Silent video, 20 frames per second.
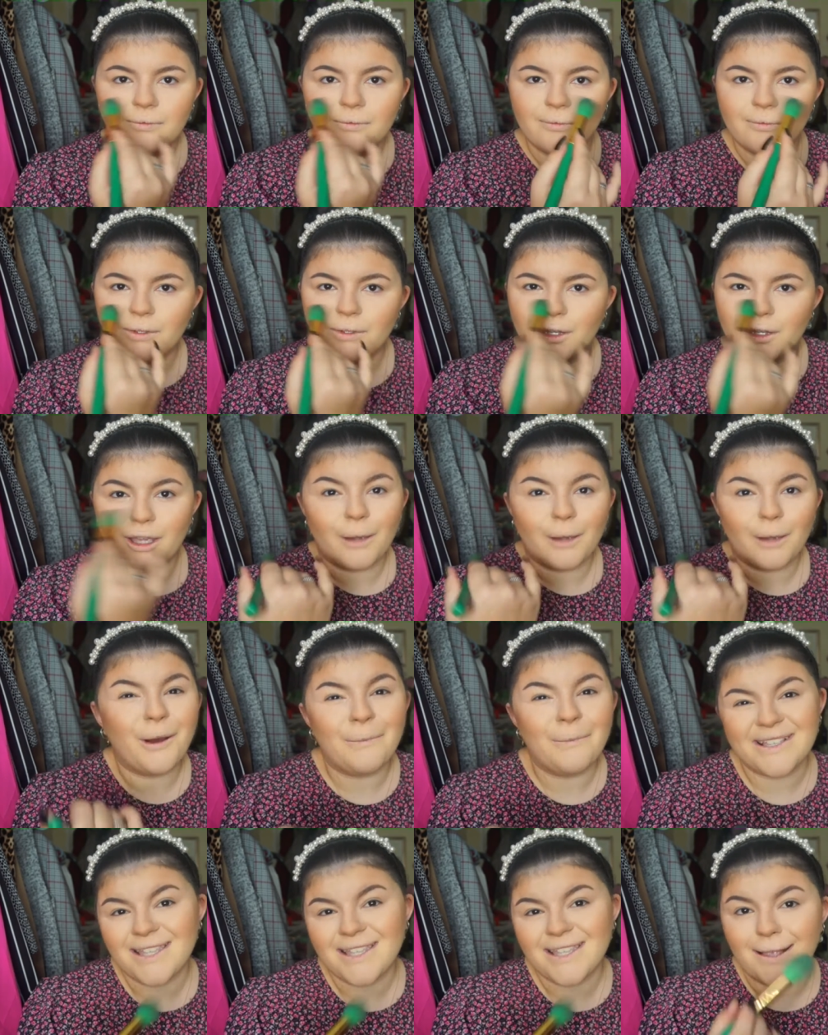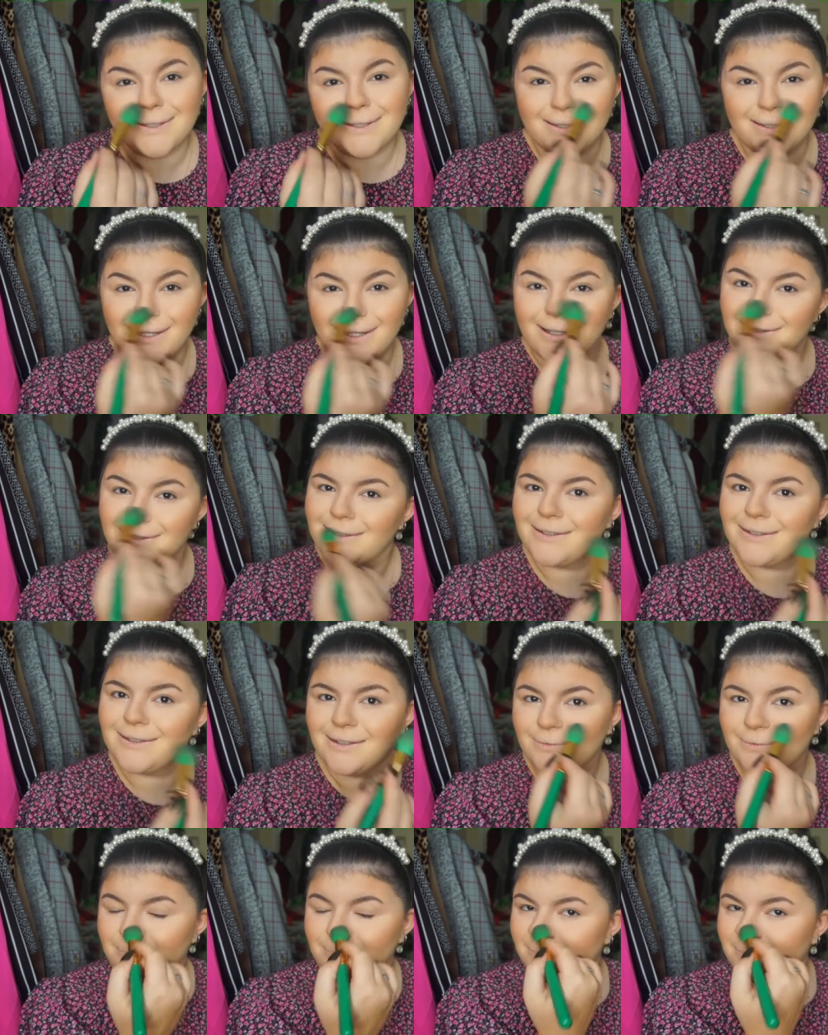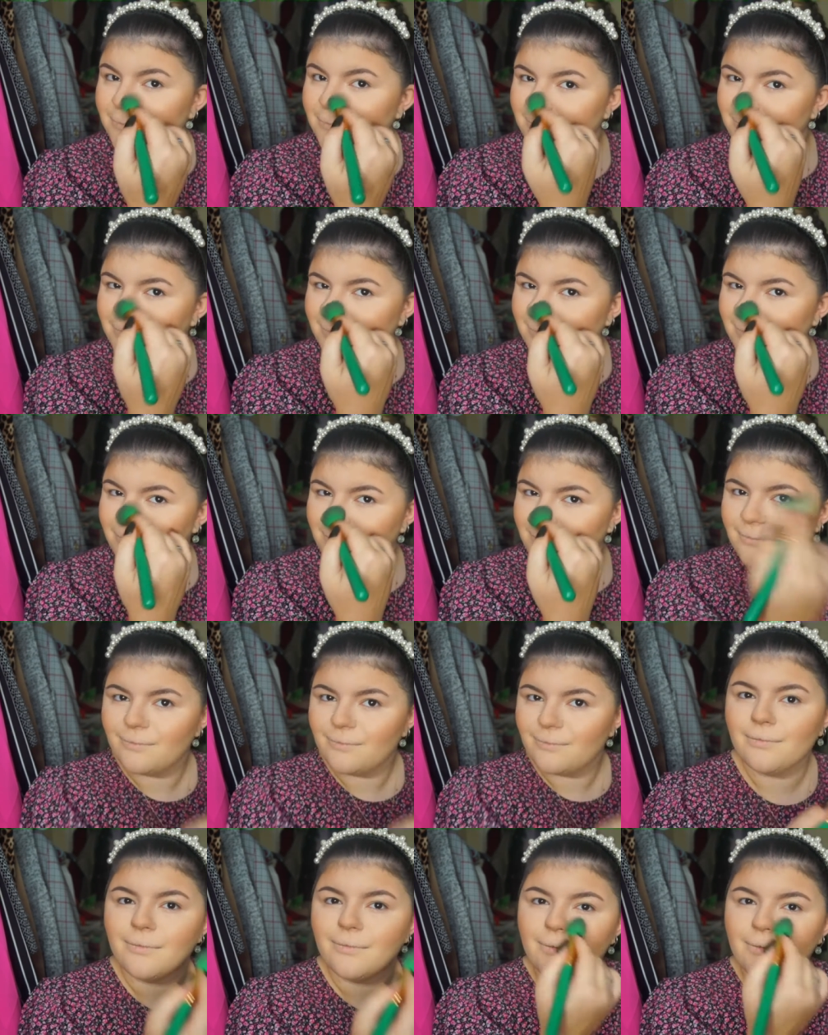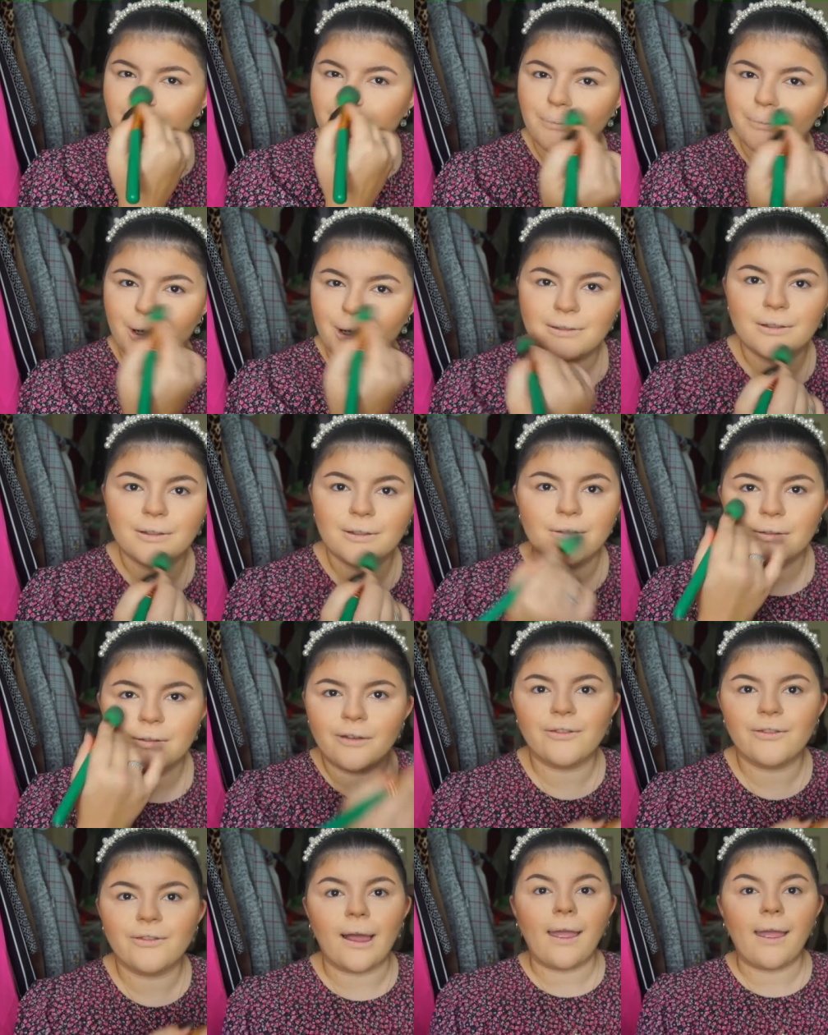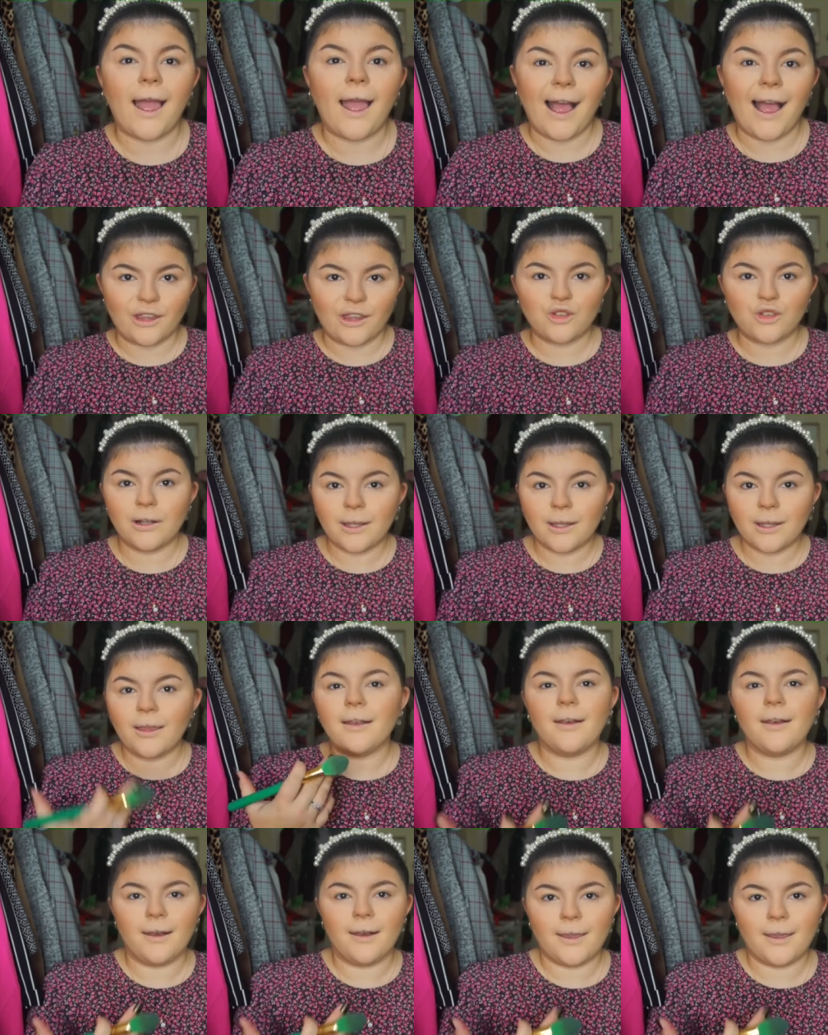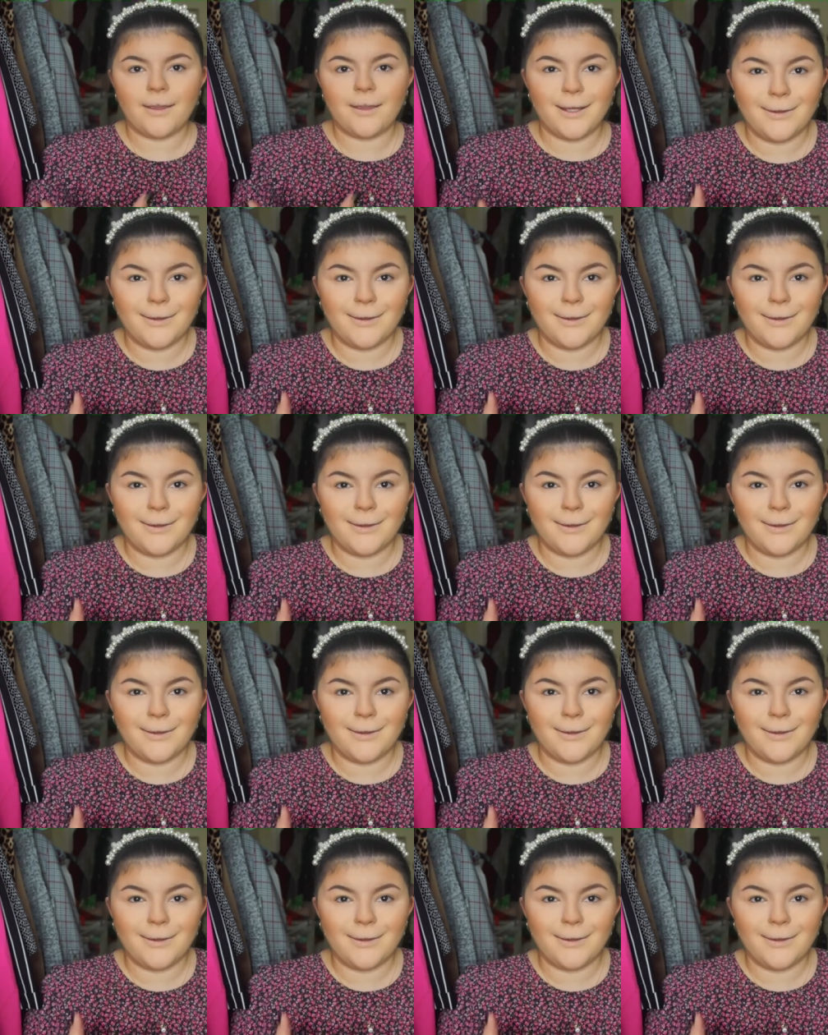like I put on my Santa's list. Practical stuff that I actually need